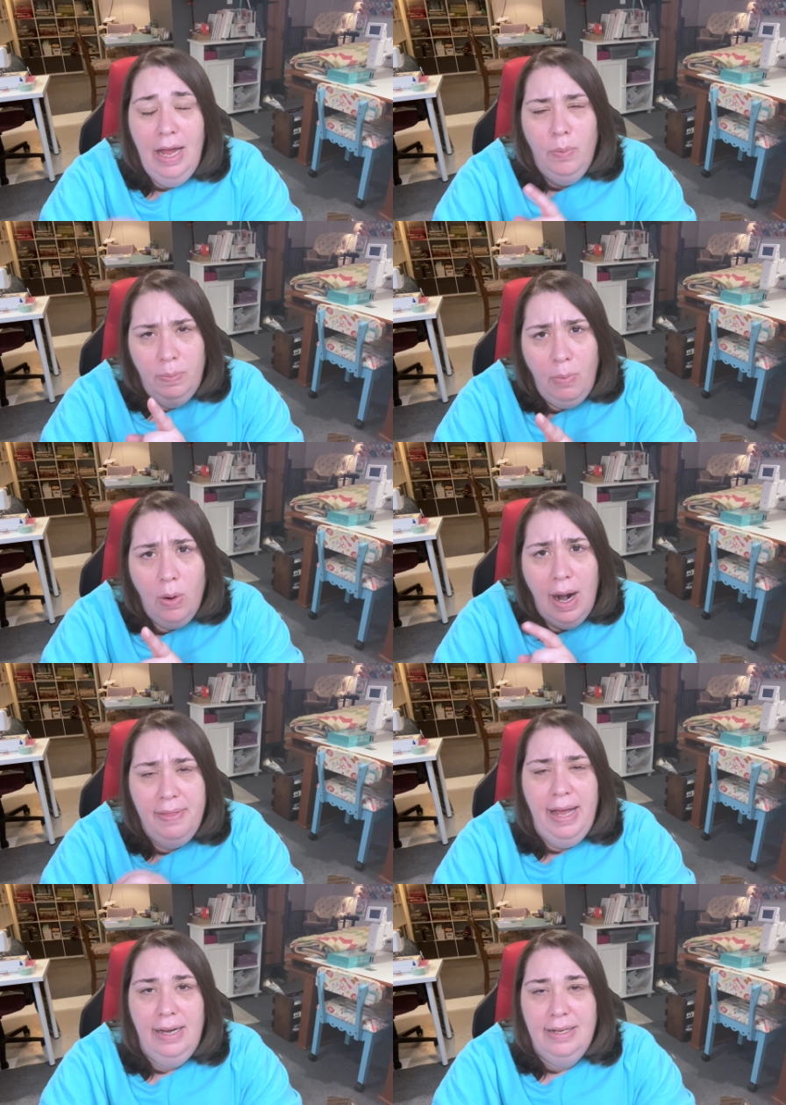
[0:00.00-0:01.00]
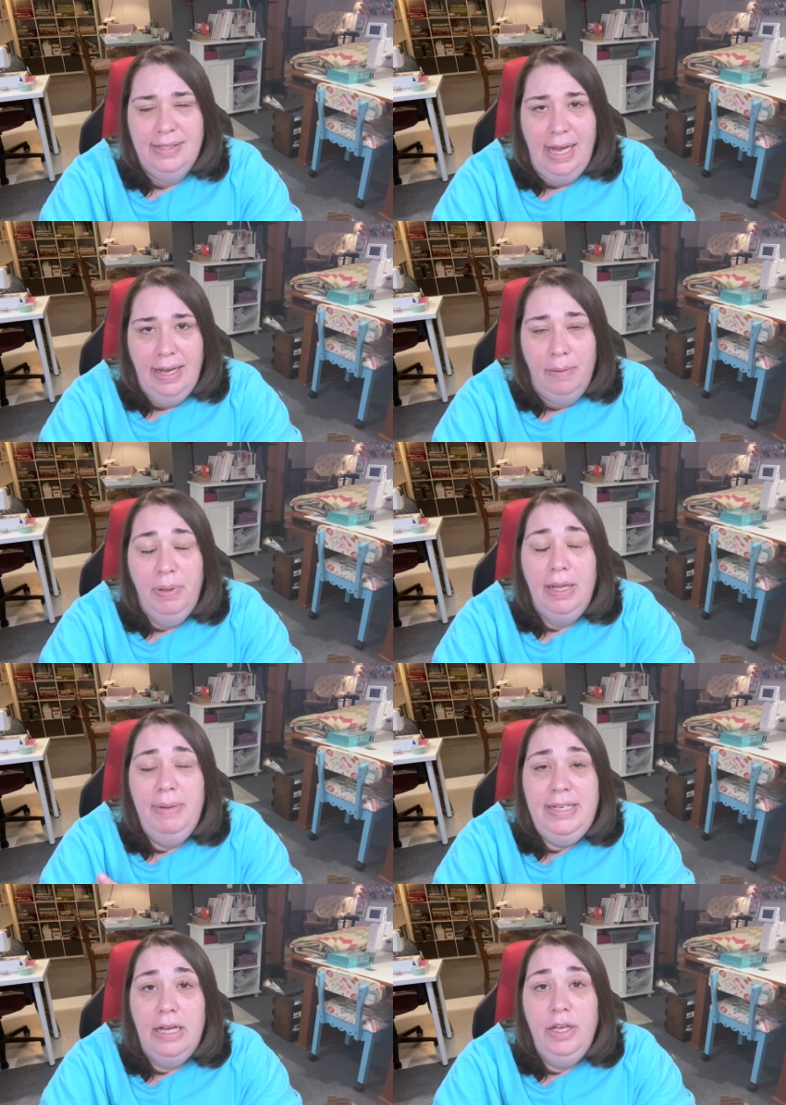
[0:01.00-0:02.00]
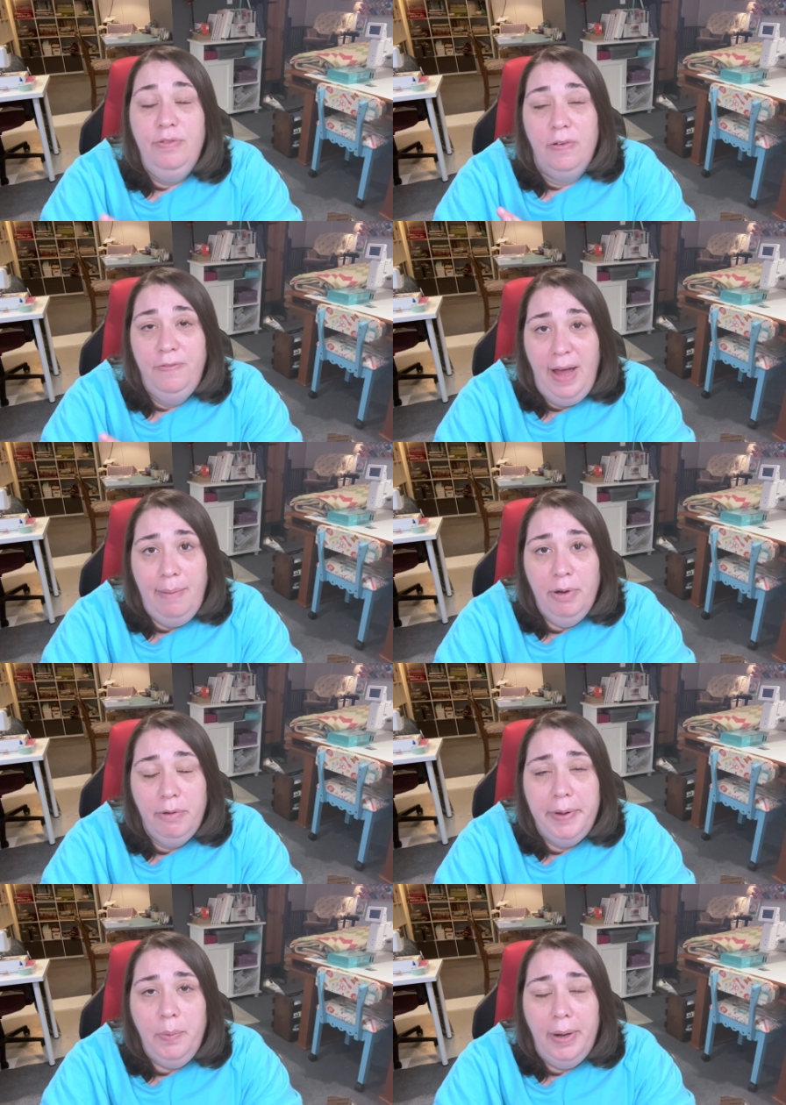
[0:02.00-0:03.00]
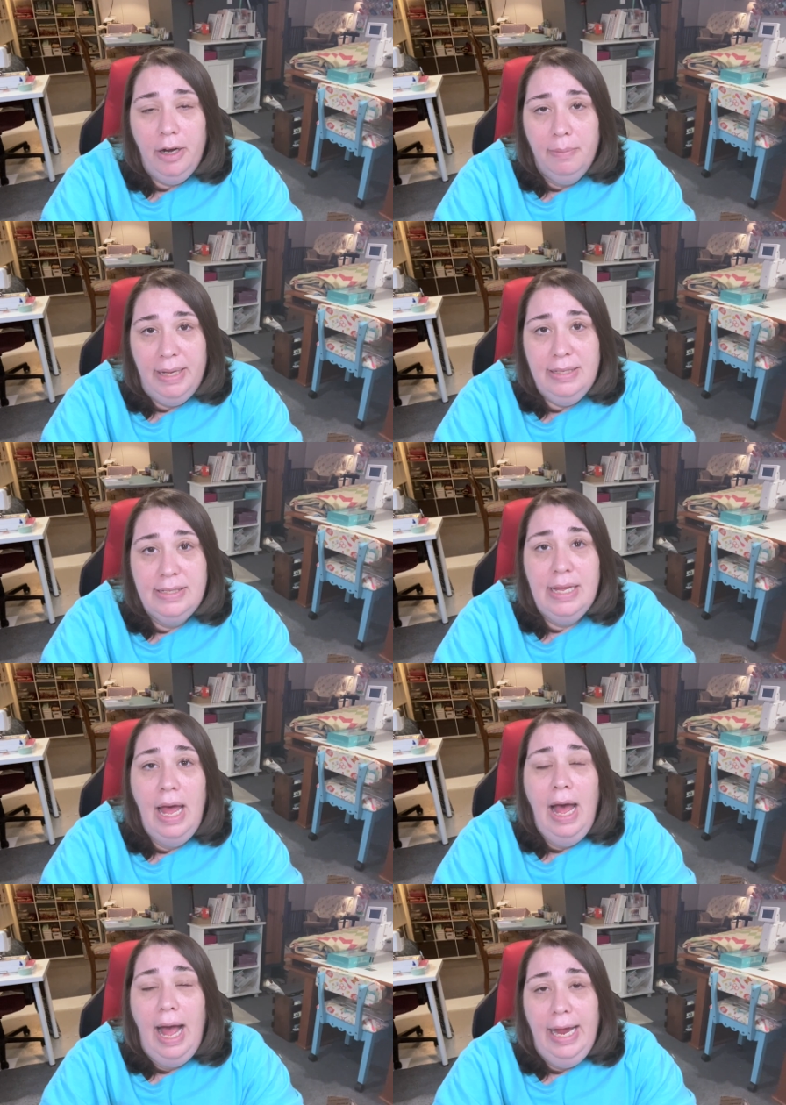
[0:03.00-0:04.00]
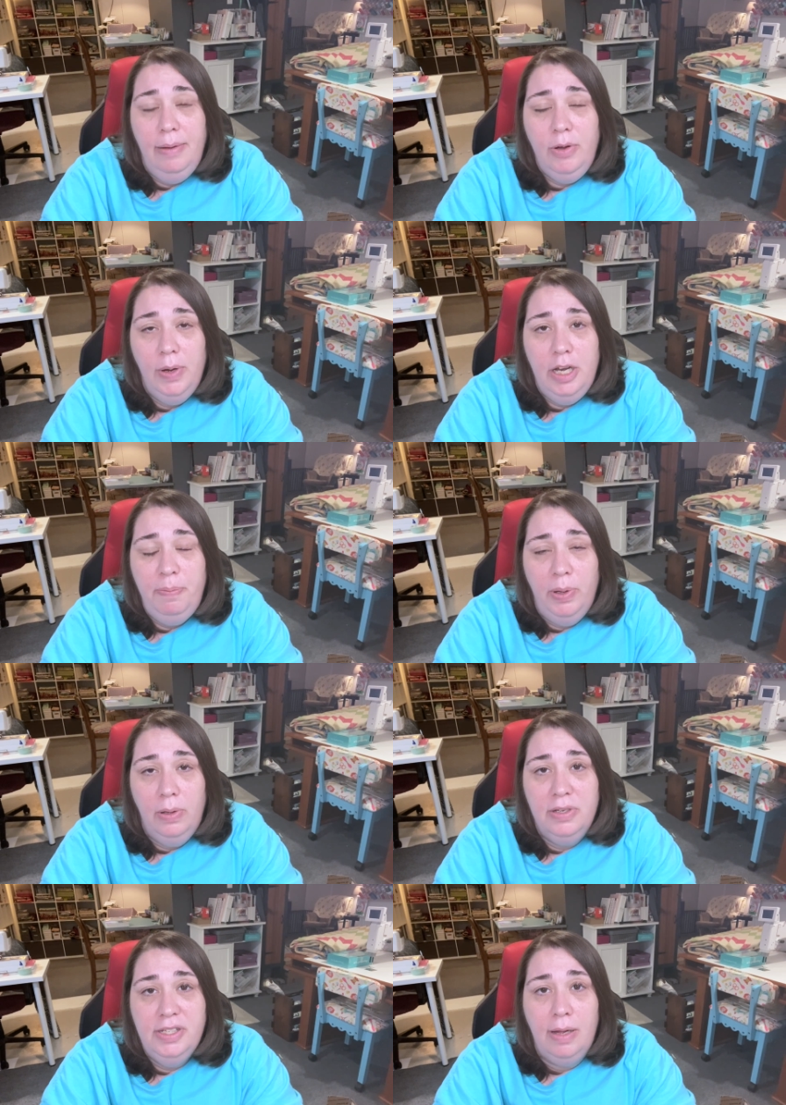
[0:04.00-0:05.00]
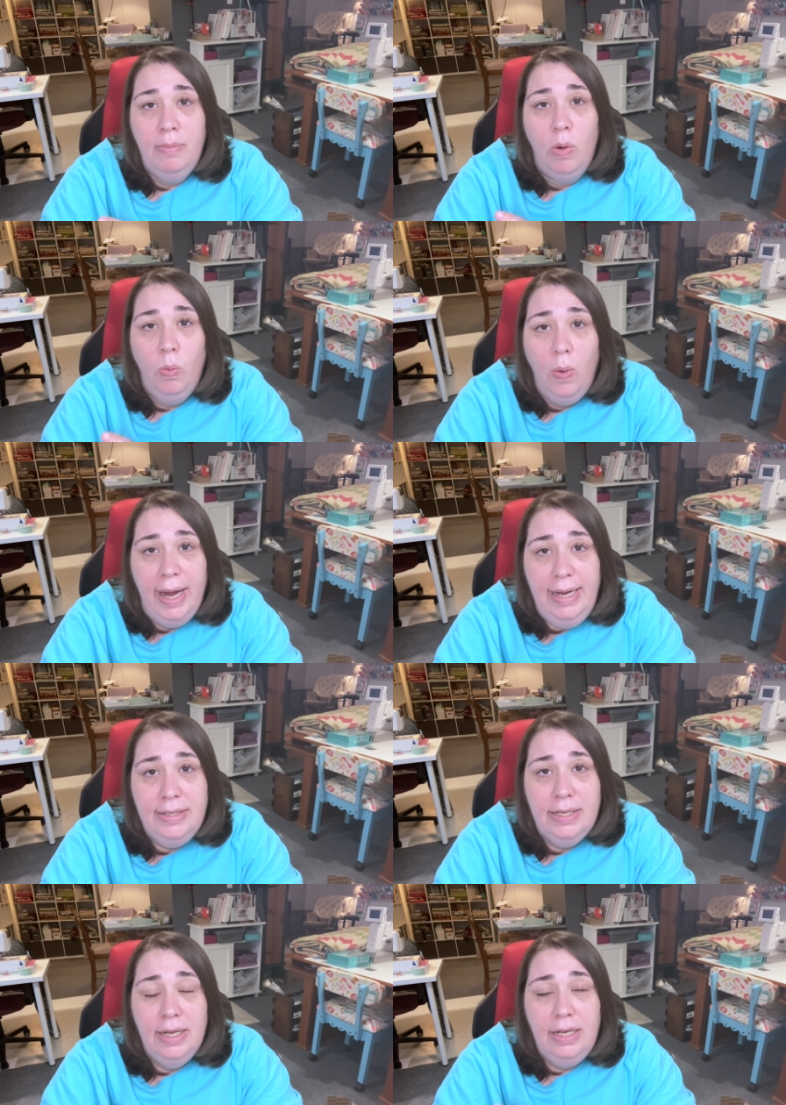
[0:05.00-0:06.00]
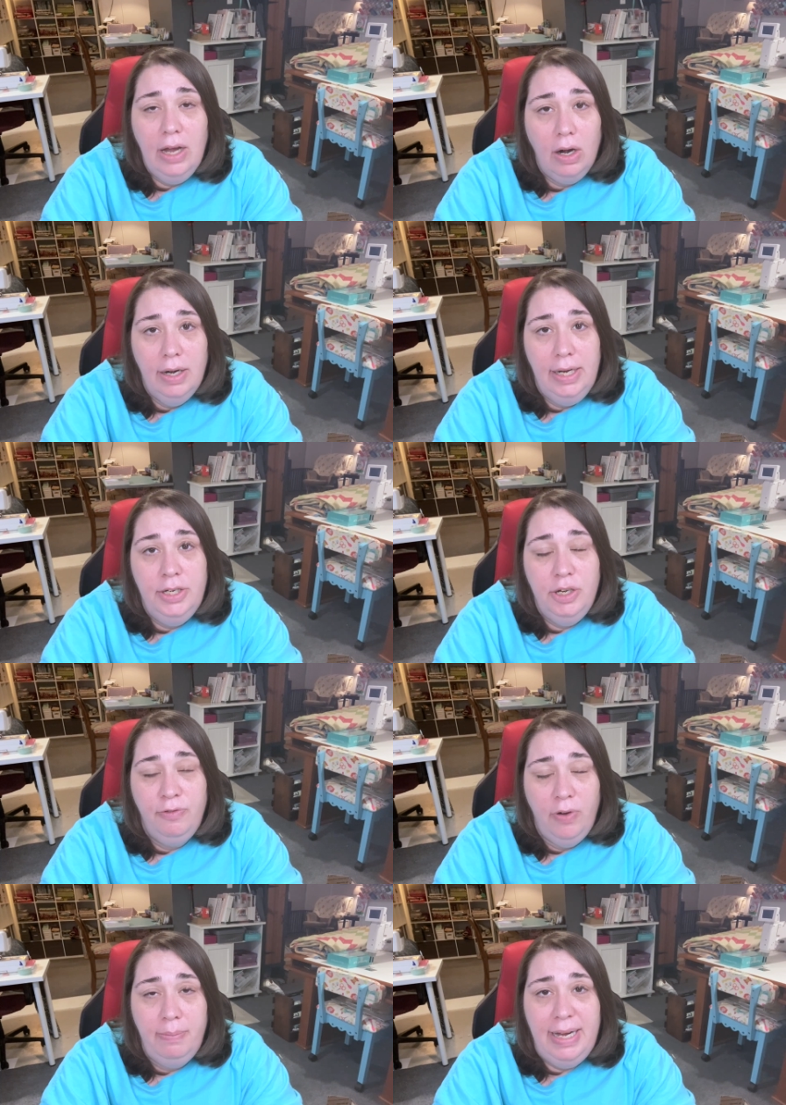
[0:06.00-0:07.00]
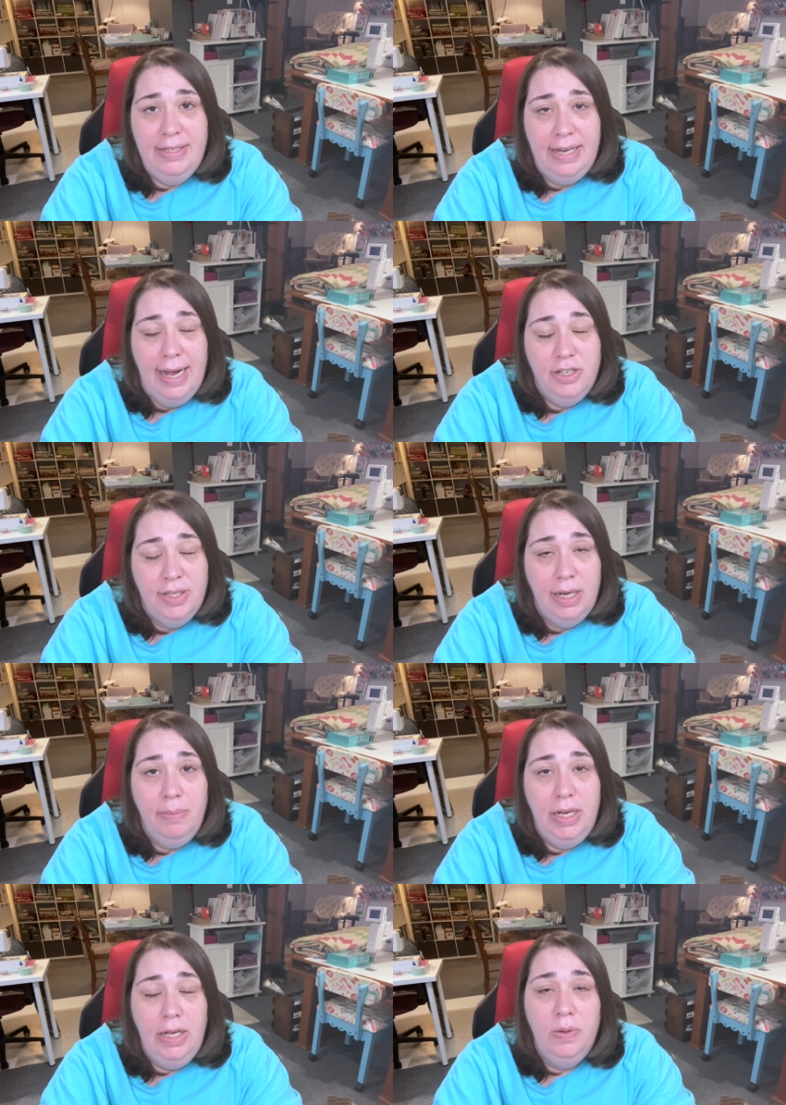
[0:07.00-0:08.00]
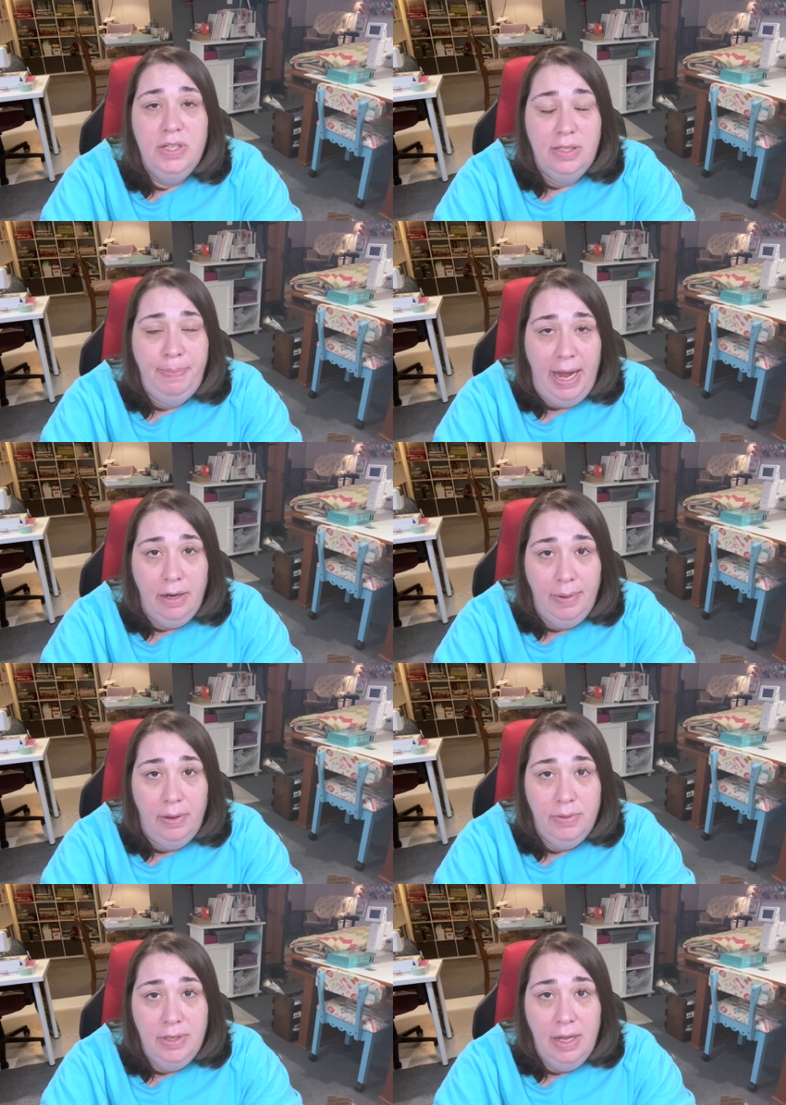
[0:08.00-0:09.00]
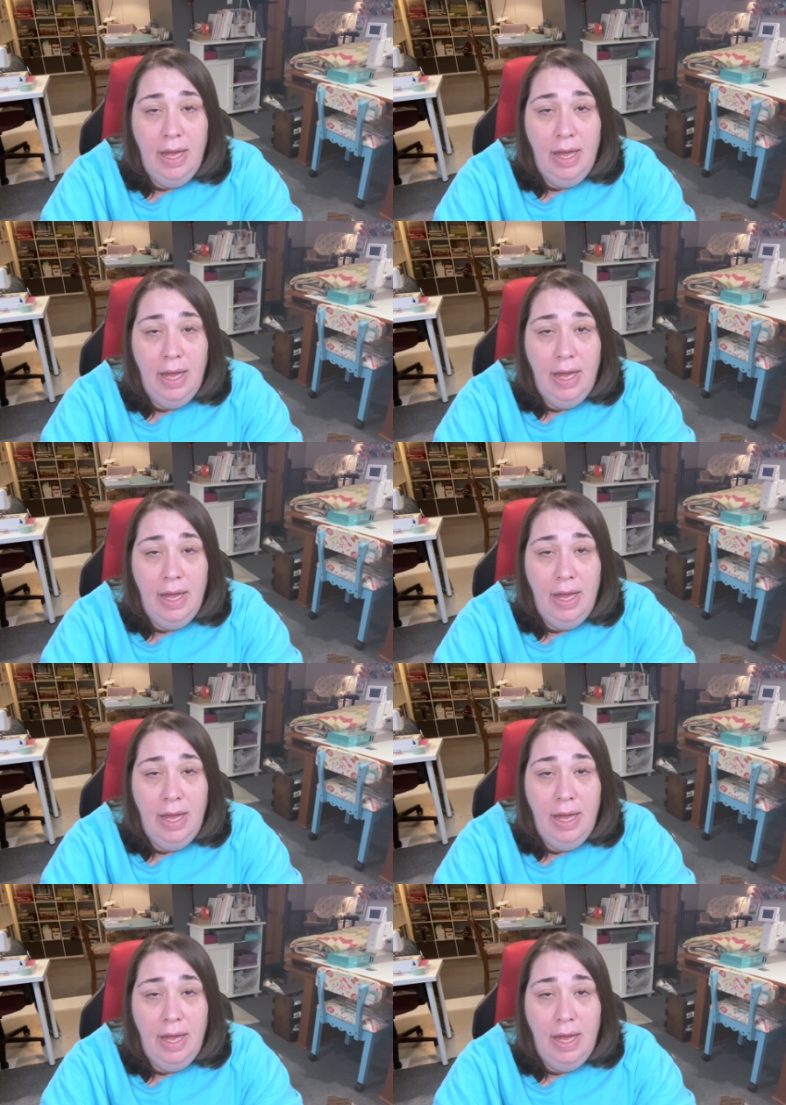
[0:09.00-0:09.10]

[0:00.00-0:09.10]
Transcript: More on that in a second, but let me tell you for fabric requirements, I am going to pull some white yardage from my stash that I'm going to use as a background.